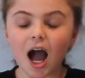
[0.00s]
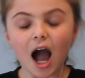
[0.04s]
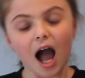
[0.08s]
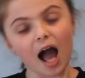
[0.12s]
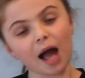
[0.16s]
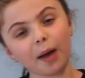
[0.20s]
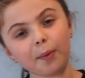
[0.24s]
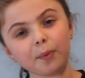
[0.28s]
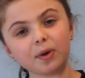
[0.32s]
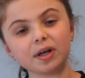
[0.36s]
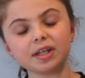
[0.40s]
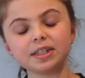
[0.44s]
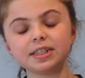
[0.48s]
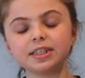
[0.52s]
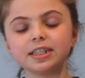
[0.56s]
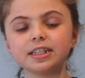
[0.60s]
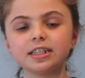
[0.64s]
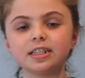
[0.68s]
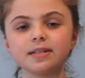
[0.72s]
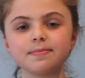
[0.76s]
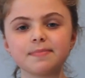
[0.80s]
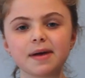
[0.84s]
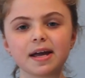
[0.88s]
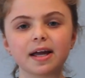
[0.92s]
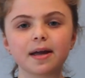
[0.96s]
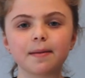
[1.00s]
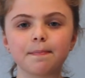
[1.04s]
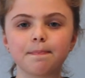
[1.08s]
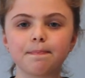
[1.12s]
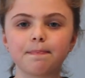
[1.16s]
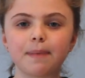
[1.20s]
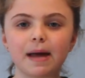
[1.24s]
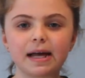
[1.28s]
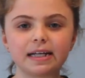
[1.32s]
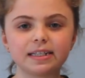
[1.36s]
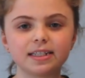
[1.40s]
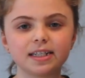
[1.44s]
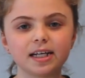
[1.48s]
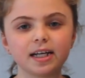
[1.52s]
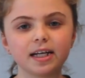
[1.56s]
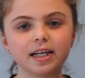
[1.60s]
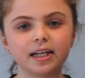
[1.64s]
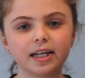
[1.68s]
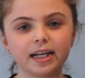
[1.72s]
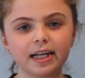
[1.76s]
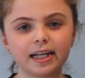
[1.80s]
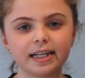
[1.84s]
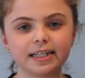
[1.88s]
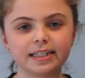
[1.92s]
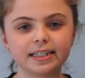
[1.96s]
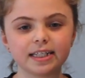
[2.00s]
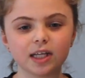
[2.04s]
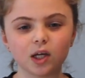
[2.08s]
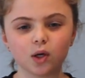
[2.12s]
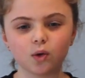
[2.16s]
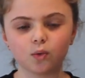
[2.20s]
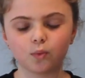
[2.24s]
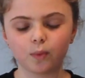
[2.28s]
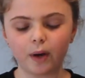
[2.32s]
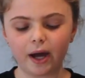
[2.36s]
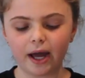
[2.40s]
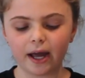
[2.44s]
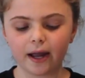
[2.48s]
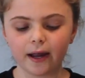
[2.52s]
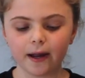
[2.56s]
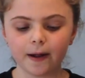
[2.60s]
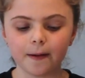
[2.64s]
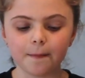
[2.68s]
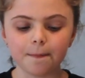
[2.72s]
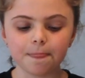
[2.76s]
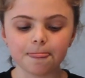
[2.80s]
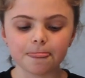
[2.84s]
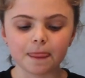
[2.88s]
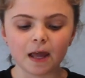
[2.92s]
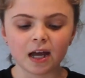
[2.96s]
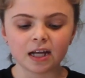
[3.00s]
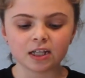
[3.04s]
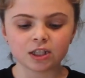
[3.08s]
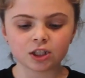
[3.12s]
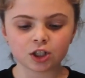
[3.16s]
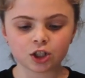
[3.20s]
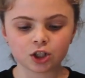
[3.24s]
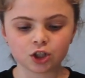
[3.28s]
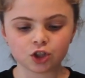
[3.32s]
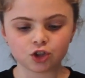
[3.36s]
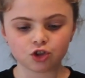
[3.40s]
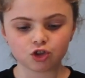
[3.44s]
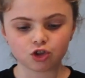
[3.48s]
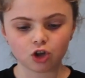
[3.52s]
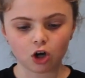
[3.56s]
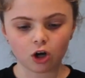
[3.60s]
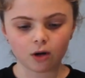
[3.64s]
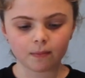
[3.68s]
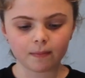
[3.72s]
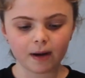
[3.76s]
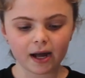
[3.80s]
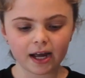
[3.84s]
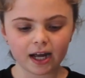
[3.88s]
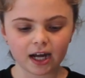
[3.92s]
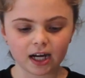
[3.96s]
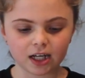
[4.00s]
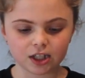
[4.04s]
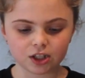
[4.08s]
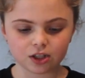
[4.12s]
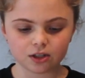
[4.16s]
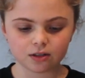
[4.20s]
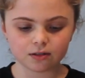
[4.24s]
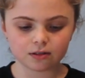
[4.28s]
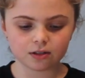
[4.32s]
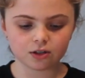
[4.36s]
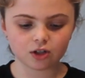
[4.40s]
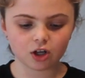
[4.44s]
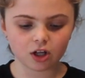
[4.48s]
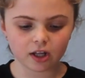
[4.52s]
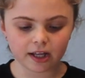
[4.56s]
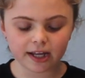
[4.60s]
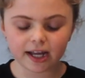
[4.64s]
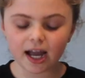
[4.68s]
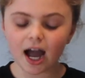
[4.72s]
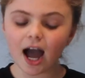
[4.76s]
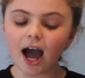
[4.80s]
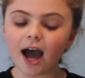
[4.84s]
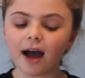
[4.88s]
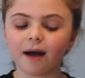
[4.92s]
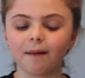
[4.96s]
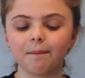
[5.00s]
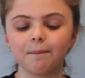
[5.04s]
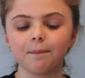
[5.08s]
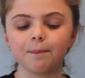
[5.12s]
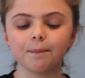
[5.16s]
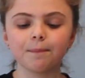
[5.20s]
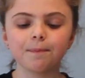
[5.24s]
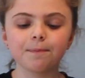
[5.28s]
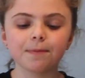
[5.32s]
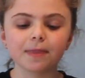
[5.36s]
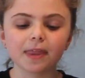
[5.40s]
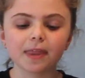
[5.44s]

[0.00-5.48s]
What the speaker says: I wanted to make a better and easier way to control my hydraulic arm.